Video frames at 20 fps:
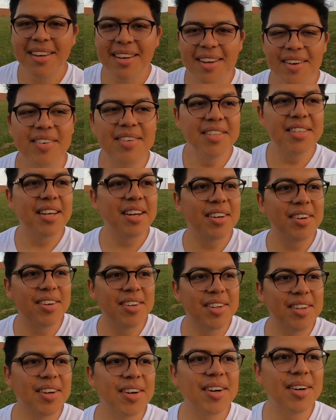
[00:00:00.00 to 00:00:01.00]
Now he's got to
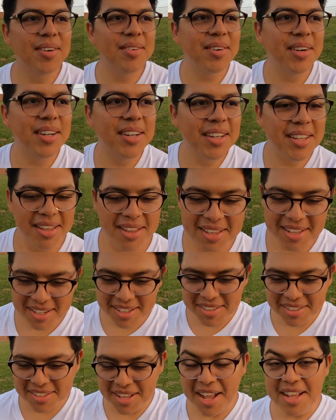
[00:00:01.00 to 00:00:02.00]
learn the hard way that
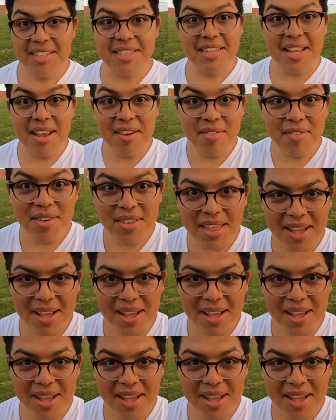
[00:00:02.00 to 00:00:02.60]
he's not safe